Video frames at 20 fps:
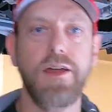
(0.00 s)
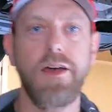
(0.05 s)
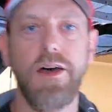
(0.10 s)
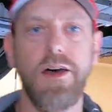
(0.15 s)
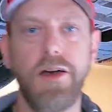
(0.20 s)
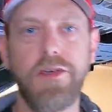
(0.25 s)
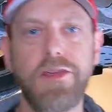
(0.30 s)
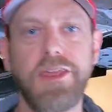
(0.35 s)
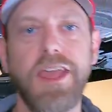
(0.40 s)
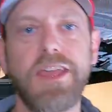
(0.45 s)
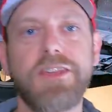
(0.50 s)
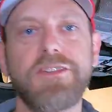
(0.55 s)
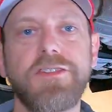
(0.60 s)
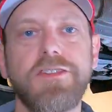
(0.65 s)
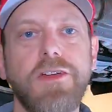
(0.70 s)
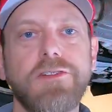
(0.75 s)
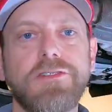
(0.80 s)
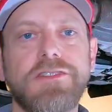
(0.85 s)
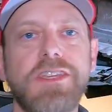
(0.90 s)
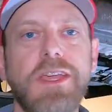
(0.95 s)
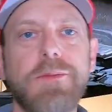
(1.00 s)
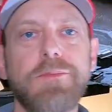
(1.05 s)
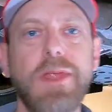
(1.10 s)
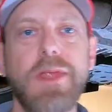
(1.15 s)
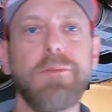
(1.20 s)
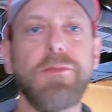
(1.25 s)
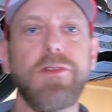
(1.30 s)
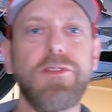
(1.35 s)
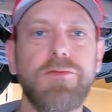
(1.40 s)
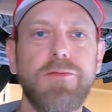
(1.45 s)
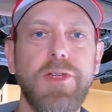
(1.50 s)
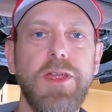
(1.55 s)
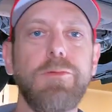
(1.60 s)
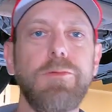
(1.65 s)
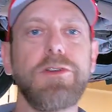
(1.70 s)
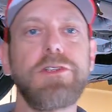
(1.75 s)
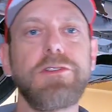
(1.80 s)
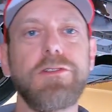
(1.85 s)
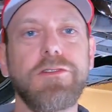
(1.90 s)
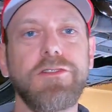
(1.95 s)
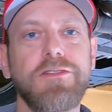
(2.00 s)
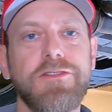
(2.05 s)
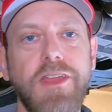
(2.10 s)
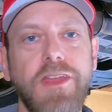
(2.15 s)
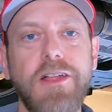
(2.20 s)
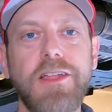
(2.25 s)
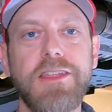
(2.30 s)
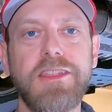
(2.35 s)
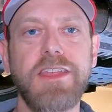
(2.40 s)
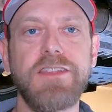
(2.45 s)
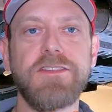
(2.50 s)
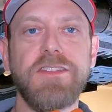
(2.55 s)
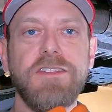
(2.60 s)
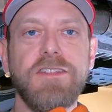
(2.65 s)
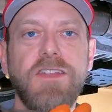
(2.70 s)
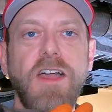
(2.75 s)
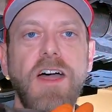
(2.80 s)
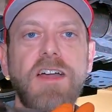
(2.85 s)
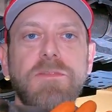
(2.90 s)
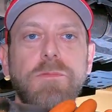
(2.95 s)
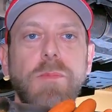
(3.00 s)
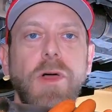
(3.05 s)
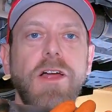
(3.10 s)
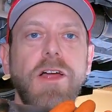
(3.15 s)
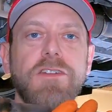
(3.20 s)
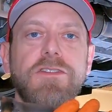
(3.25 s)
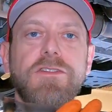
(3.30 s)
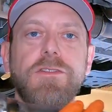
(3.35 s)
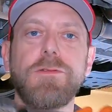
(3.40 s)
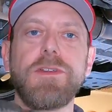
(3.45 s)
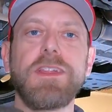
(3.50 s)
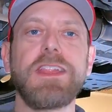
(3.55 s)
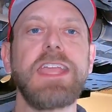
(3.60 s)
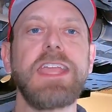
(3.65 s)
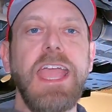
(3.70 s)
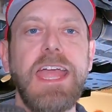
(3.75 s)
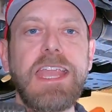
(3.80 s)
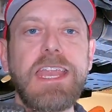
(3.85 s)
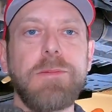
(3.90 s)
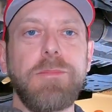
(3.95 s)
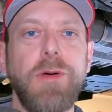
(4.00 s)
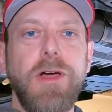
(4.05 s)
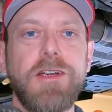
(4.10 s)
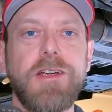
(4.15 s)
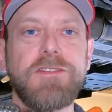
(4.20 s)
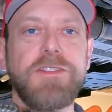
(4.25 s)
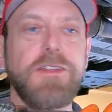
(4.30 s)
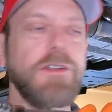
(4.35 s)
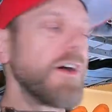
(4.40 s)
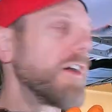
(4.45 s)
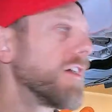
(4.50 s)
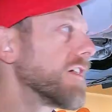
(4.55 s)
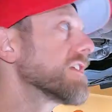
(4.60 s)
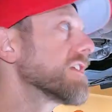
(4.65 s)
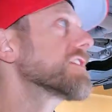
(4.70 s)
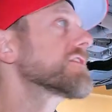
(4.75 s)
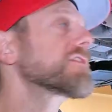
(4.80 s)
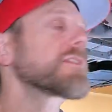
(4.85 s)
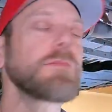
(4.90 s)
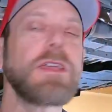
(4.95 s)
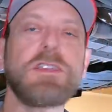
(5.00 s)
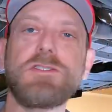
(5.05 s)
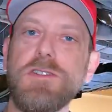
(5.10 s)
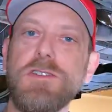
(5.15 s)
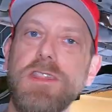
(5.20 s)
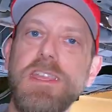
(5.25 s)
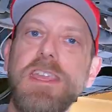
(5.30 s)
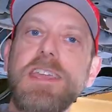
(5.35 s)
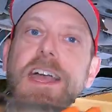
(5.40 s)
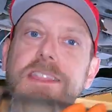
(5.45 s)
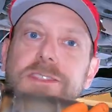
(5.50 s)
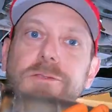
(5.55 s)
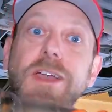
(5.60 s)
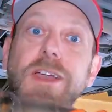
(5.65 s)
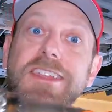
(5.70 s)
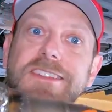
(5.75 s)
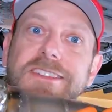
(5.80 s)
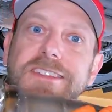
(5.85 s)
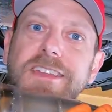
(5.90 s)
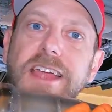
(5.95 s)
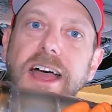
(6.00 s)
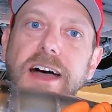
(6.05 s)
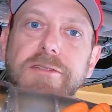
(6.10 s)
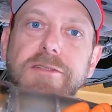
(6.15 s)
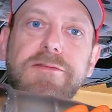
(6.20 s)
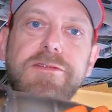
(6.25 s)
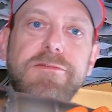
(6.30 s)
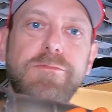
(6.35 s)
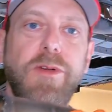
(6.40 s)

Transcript: Okay, so tip number 3 when you're installing these exhaust parts, or really any parts at all, is to make sure that you got the right stuff.